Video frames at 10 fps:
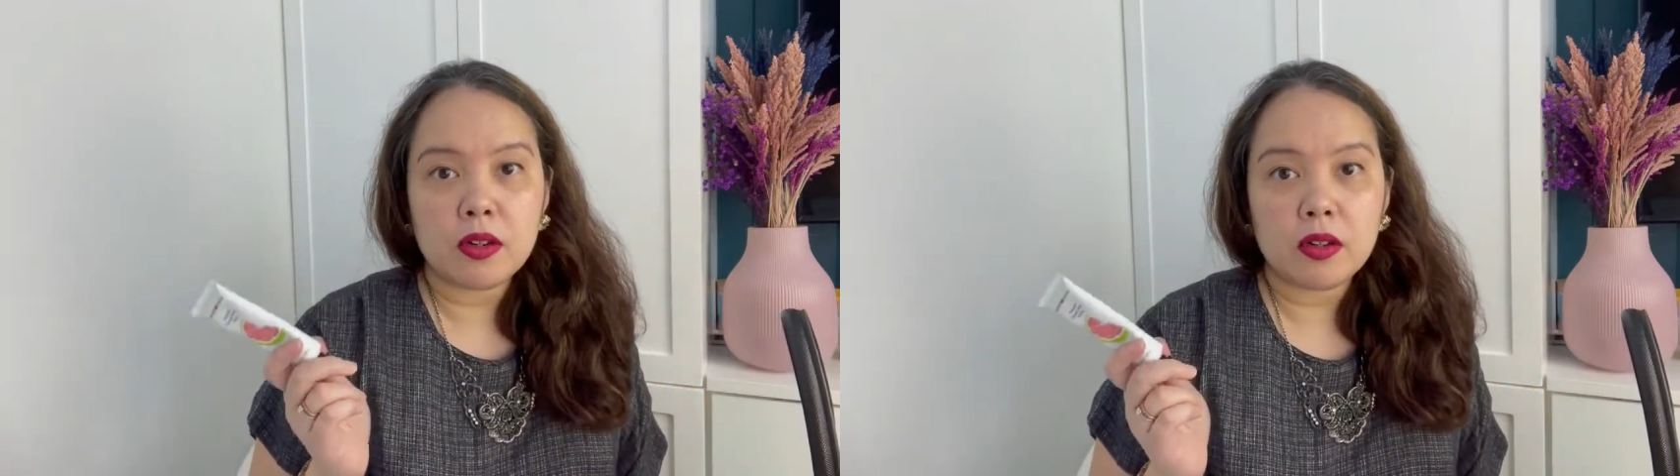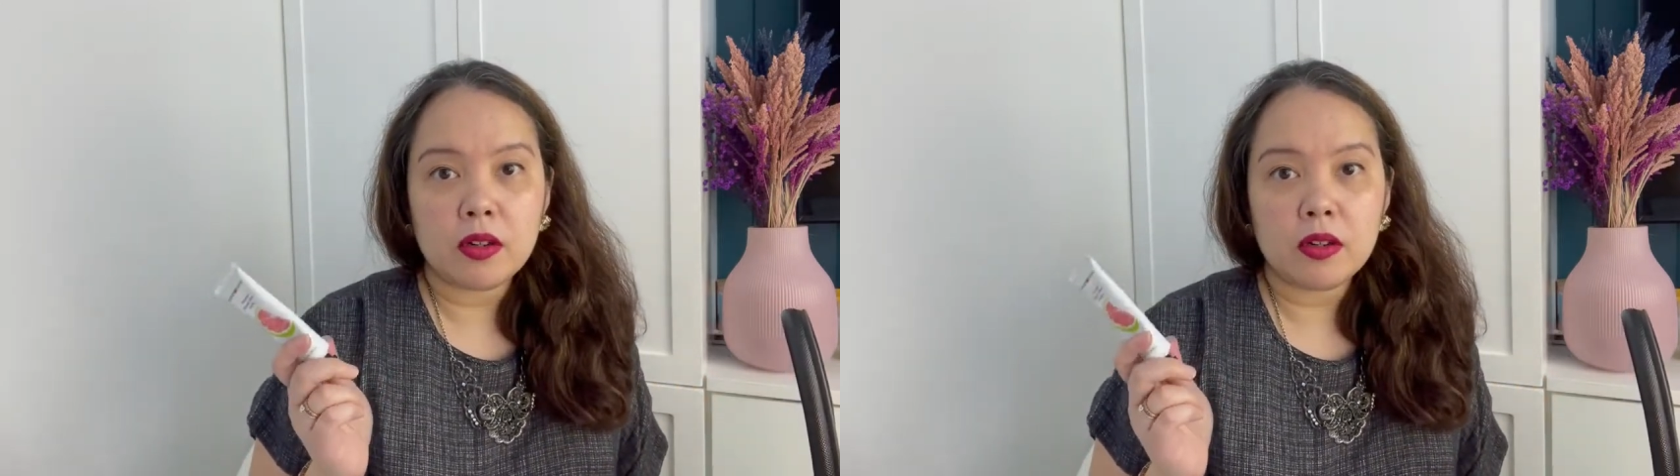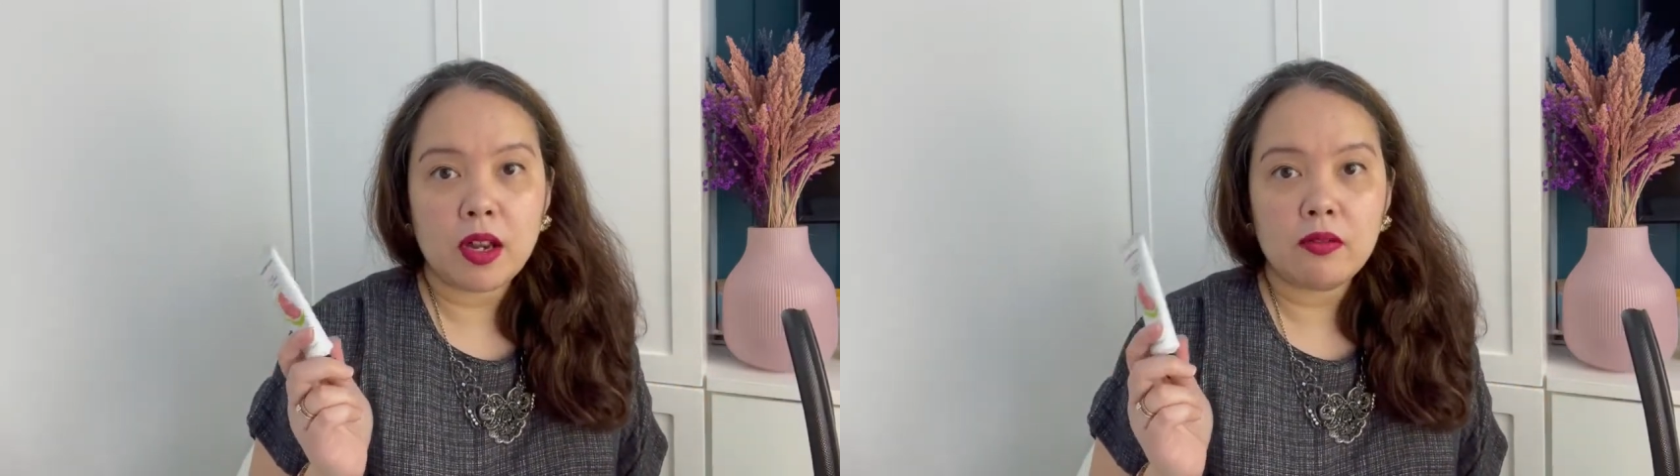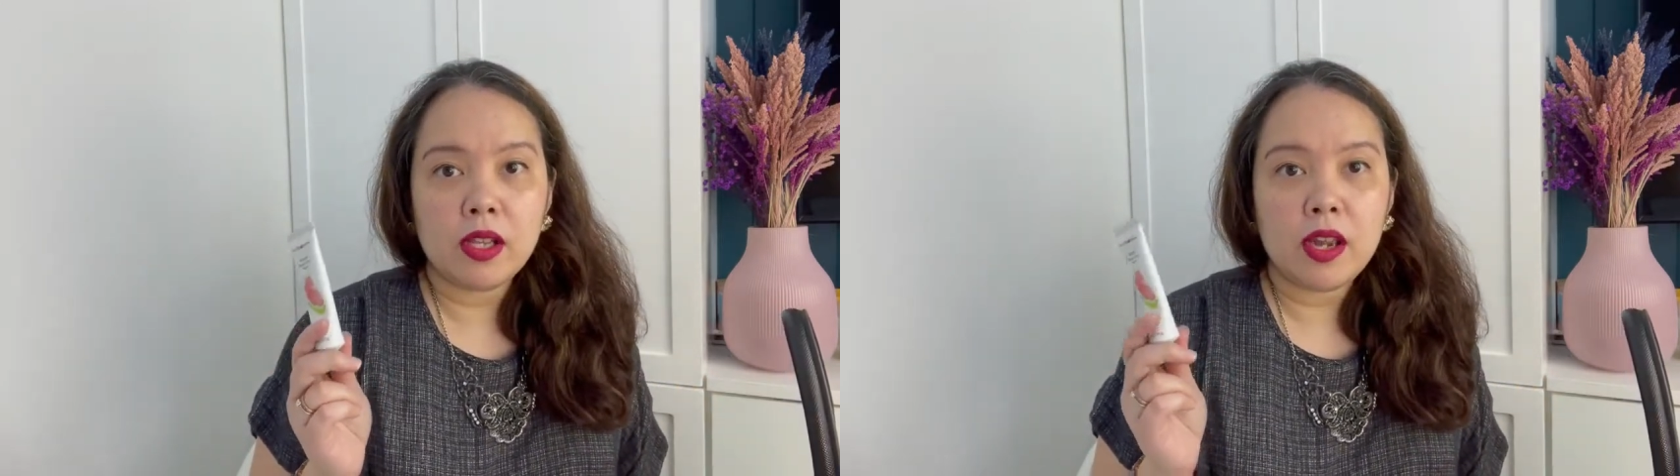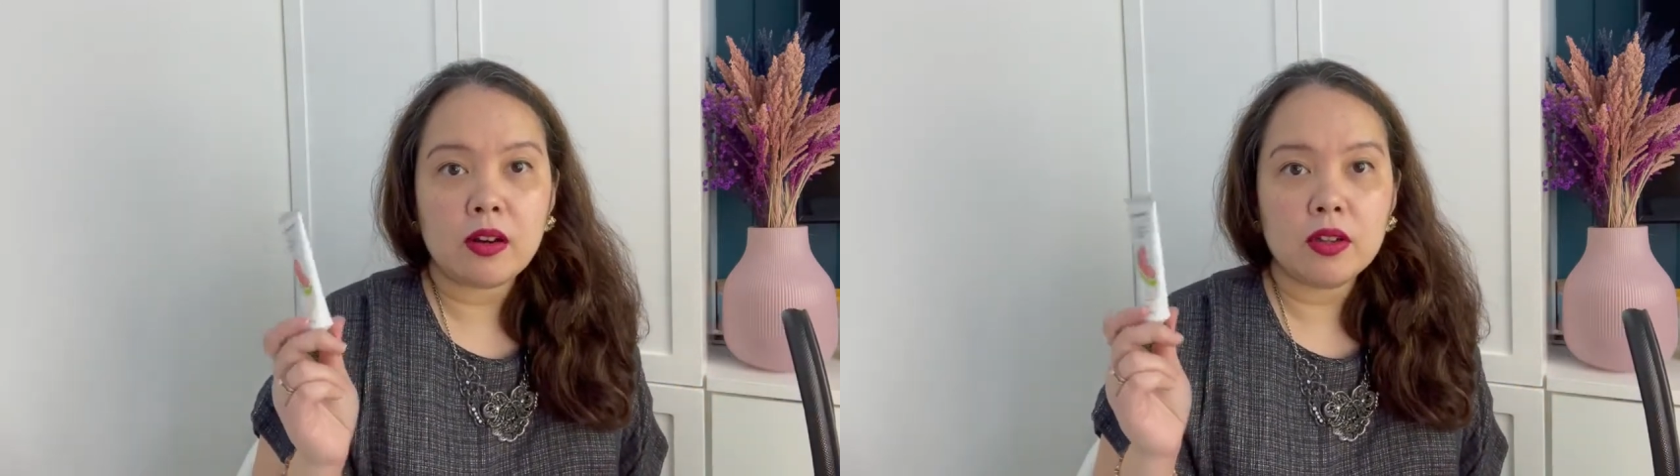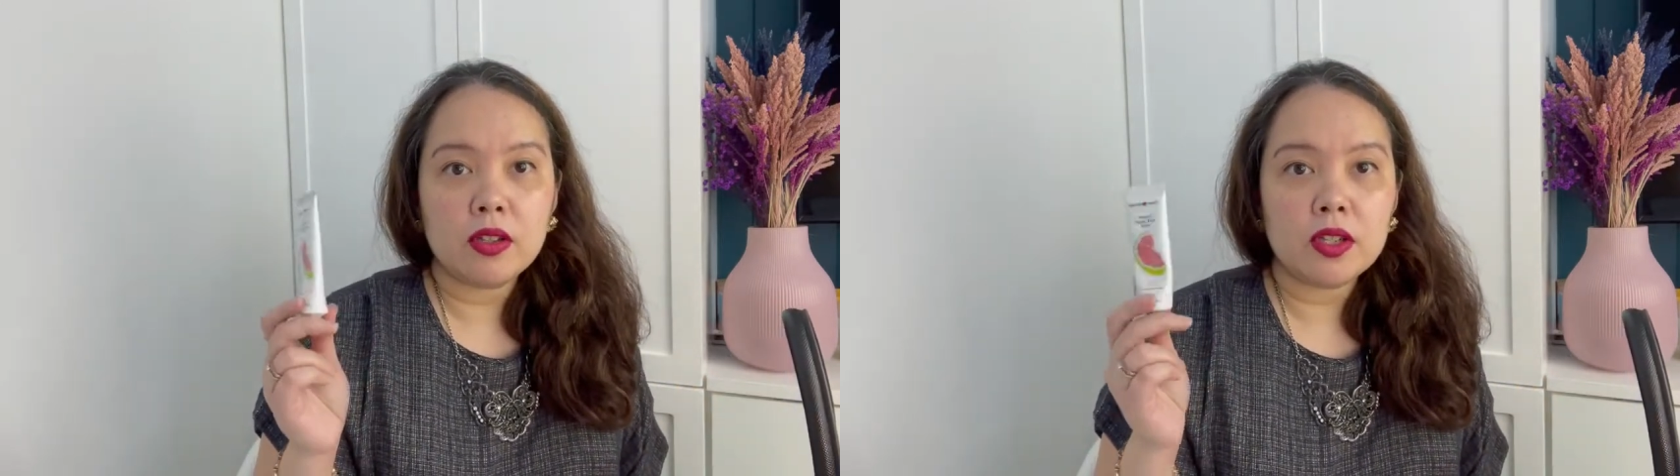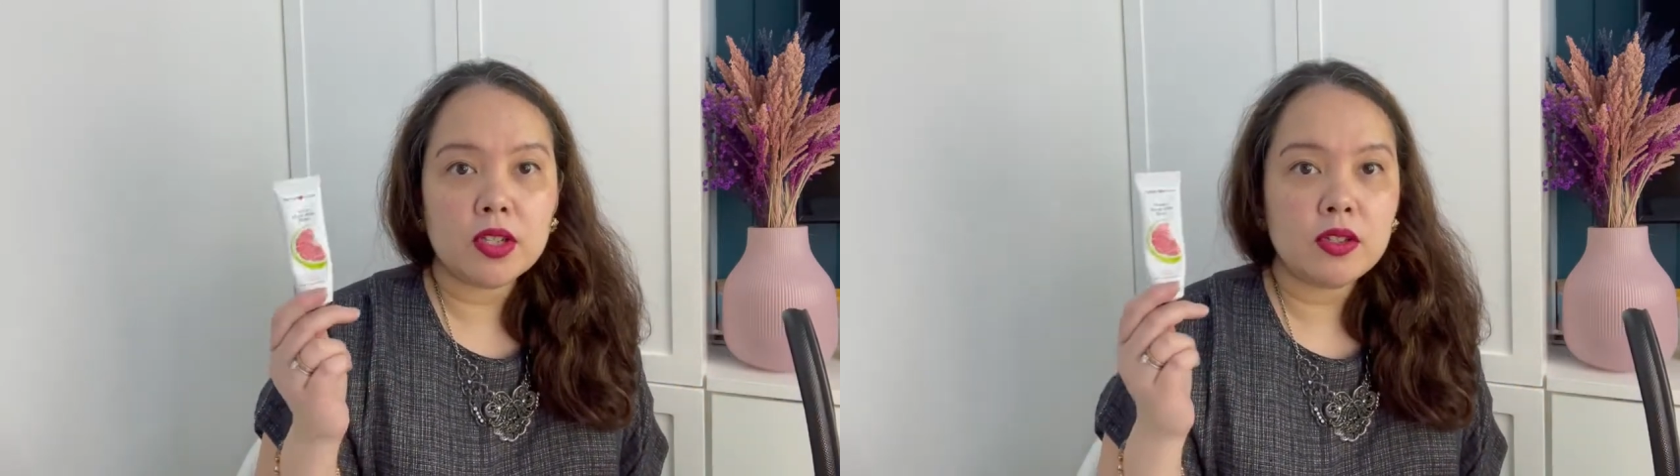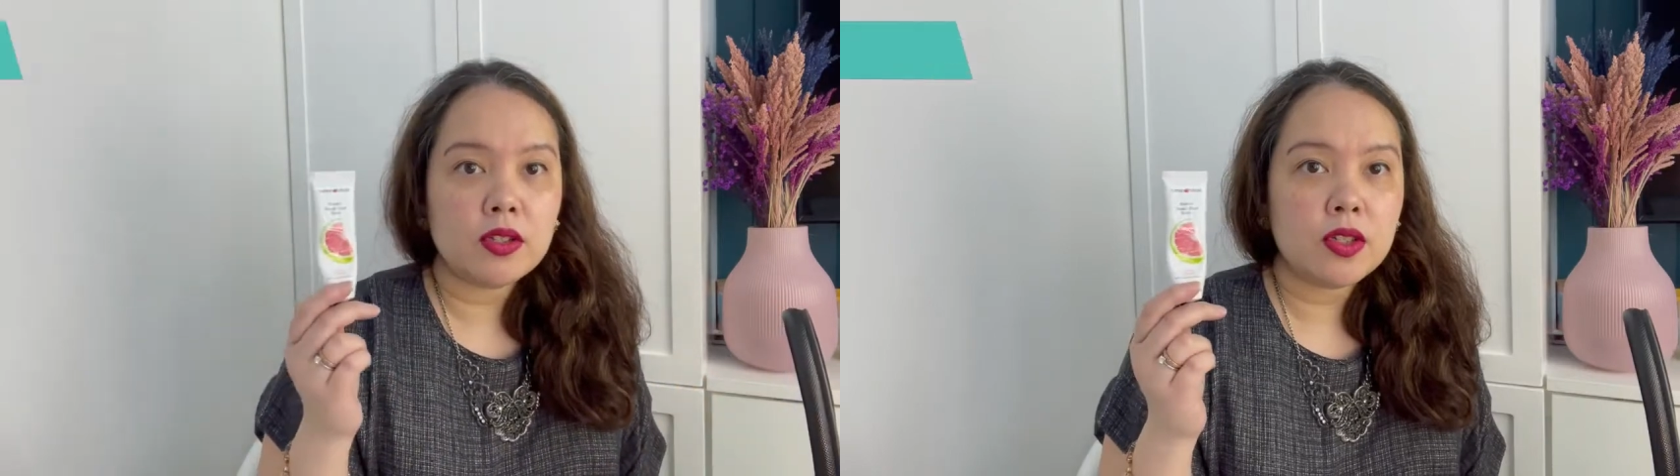are heavily air-conditioned,